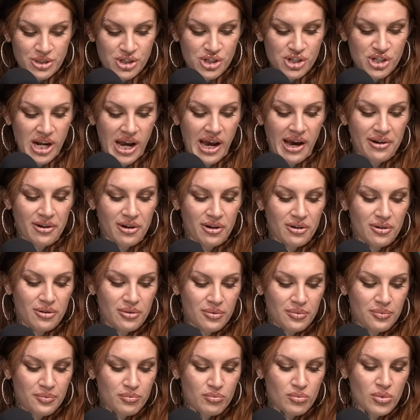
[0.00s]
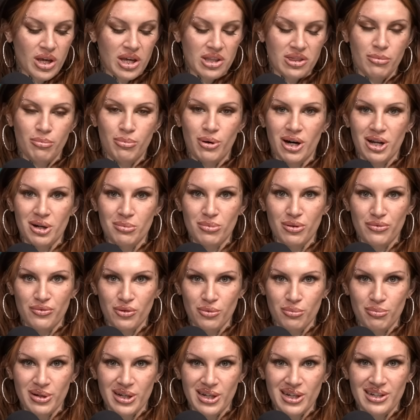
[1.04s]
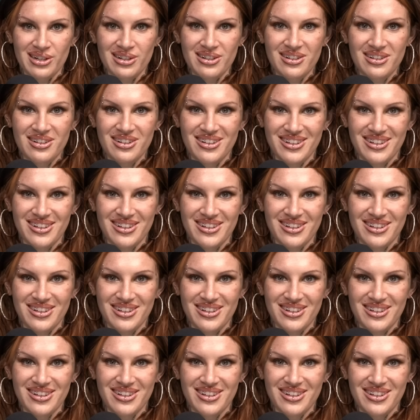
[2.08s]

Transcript: shadow at the bottom of her bed.